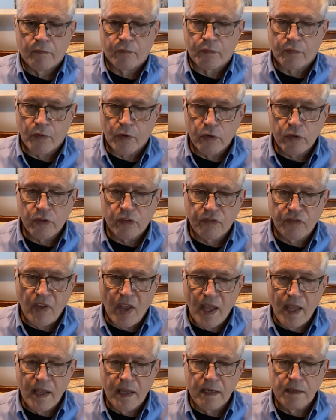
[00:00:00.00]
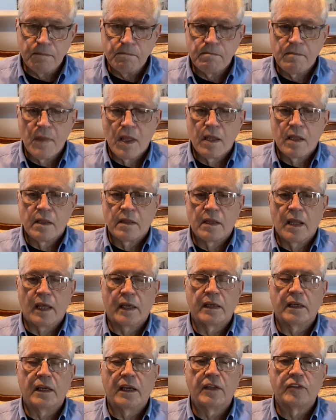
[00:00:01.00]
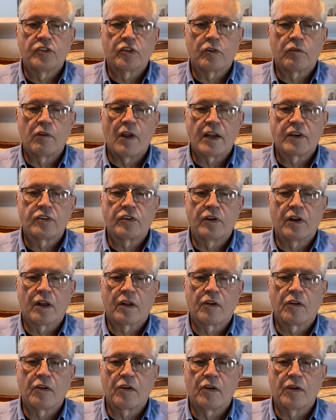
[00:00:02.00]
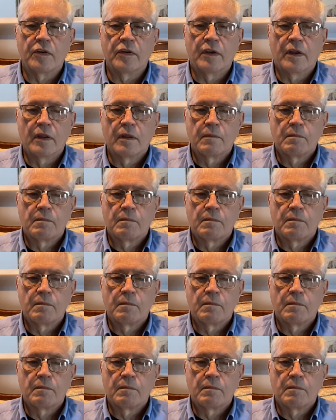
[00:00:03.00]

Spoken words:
First, find that an insurrection occurred.